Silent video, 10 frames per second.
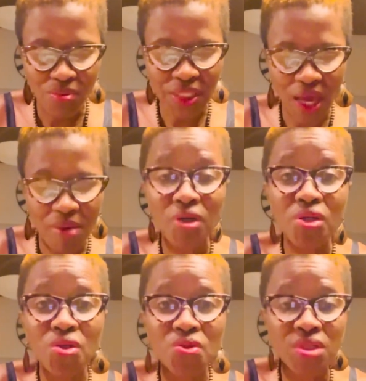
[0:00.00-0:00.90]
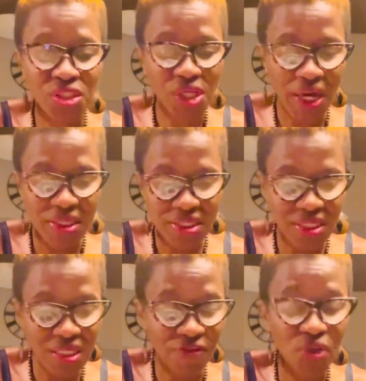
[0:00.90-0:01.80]
I'm gonna use a chai
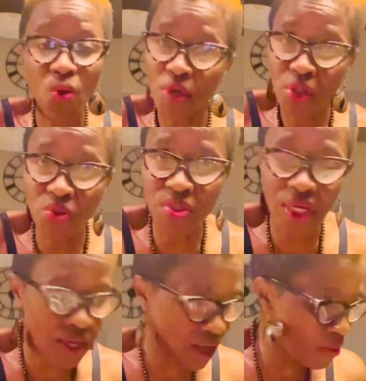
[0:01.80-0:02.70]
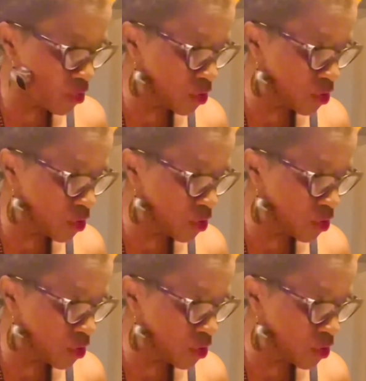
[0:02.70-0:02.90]
seed. If you don't want to use egg, I'm gonna